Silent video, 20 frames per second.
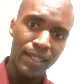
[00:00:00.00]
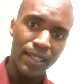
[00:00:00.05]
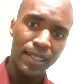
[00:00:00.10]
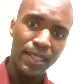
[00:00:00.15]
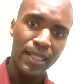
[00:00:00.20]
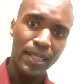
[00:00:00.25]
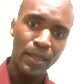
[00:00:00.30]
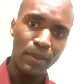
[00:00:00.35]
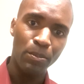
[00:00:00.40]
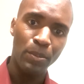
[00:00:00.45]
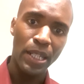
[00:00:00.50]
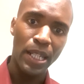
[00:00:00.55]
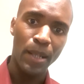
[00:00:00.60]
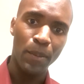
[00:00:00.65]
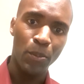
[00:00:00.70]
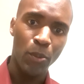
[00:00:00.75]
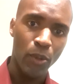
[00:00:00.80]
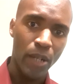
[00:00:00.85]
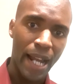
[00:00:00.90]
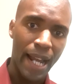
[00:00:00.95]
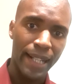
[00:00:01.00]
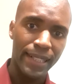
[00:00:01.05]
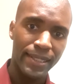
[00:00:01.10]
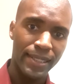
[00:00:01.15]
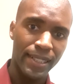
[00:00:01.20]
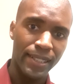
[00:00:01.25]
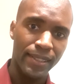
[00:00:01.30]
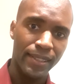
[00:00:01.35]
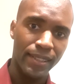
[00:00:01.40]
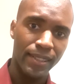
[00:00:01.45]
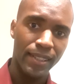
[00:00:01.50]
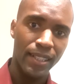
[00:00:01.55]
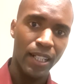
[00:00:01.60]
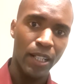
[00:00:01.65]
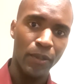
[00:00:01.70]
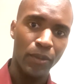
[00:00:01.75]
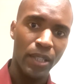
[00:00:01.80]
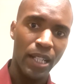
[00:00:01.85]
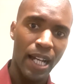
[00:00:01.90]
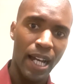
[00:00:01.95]
could be a practice
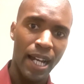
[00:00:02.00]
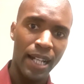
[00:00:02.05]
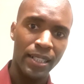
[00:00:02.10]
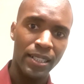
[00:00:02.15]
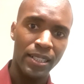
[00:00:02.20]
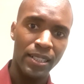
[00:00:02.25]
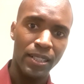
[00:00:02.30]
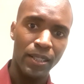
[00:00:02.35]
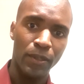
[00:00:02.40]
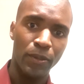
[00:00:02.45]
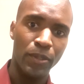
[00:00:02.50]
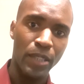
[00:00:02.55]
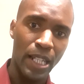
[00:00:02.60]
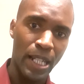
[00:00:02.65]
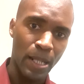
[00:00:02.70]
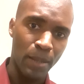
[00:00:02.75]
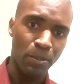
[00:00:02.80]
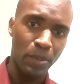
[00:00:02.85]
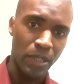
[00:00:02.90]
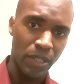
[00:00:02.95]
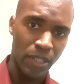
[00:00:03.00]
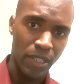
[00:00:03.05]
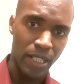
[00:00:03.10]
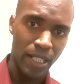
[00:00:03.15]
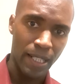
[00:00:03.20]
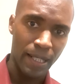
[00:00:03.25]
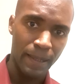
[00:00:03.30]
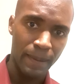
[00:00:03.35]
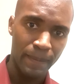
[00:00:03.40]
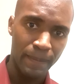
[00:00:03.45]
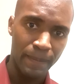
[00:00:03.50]
of cognitive empathy.